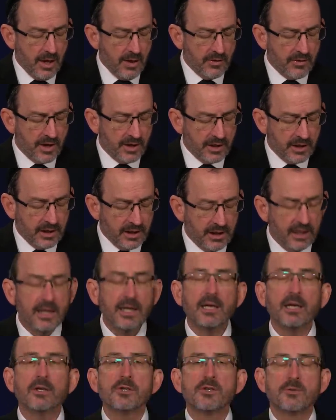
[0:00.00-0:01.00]
that
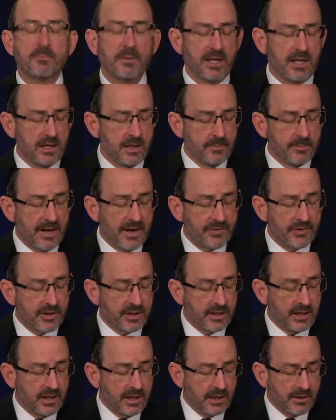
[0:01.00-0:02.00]
he, speaking about the
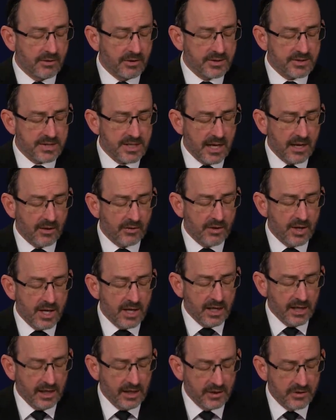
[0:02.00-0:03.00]
king of the south,
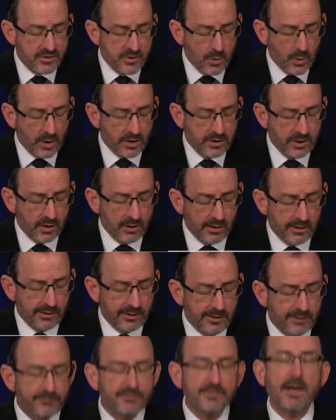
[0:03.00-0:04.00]
he is going to
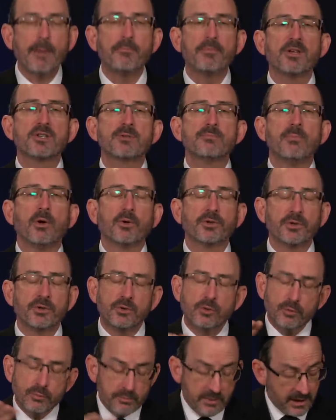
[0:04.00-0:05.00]
lift up this
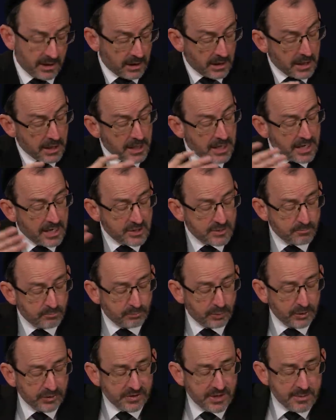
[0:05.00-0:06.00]
multitude, meaning he has
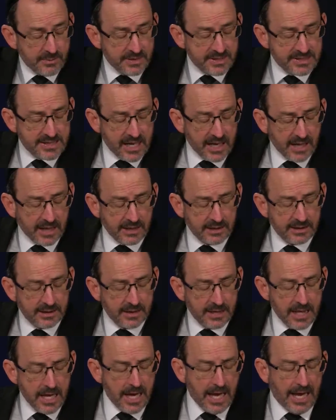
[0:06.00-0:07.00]
put them aside.
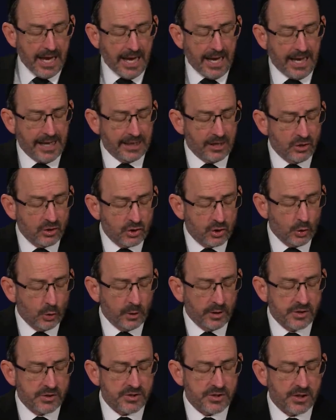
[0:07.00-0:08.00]
And in
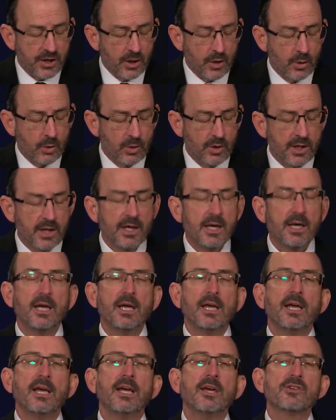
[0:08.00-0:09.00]
doing so,
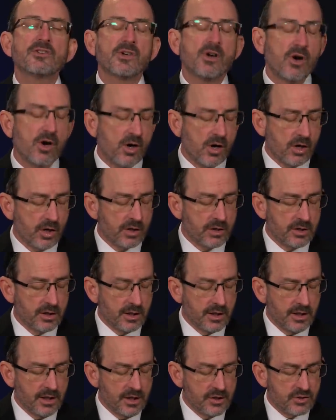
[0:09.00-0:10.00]
his heart
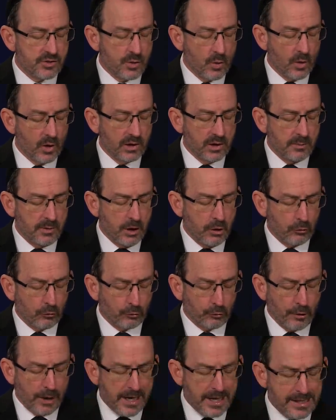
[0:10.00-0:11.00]
is going to be
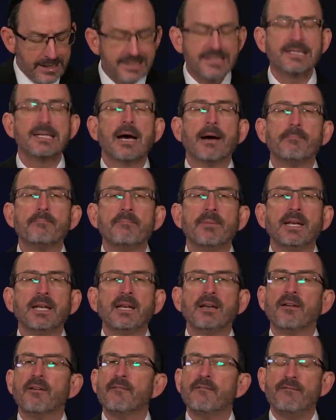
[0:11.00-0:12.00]
raised up,
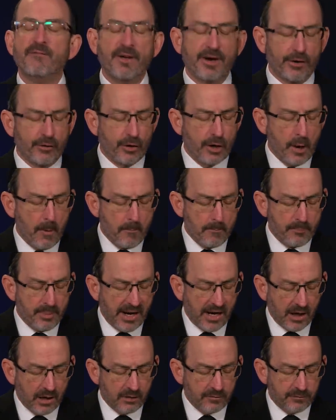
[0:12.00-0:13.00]
being very
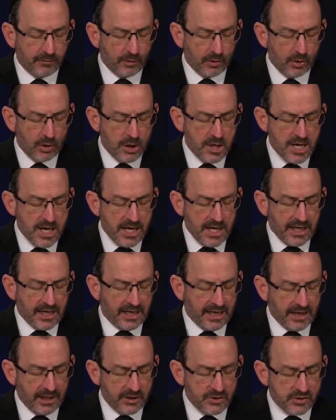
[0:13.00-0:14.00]
powerful.
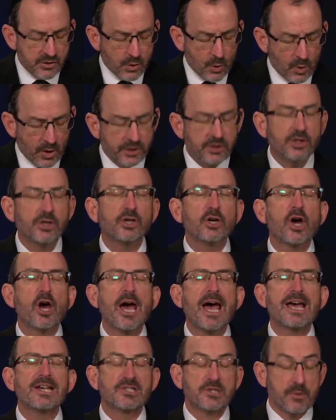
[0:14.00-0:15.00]
He is going to
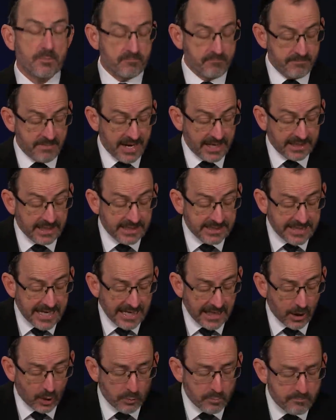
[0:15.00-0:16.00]
cast many
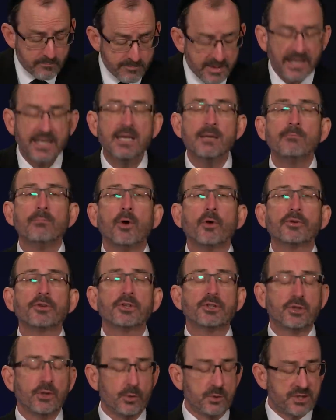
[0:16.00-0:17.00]
down, many
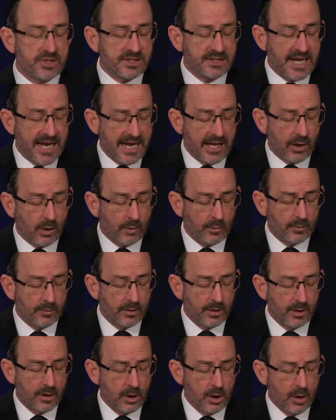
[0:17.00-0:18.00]
multitudes down,
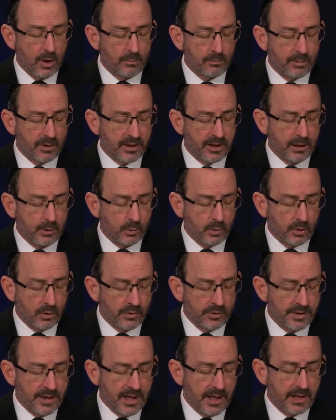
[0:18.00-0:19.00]
but he will
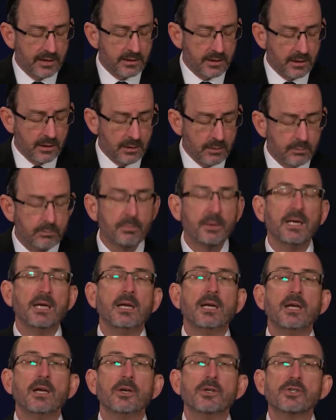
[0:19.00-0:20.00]
not
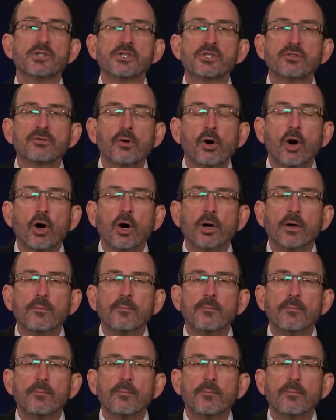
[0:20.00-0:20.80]
be strong.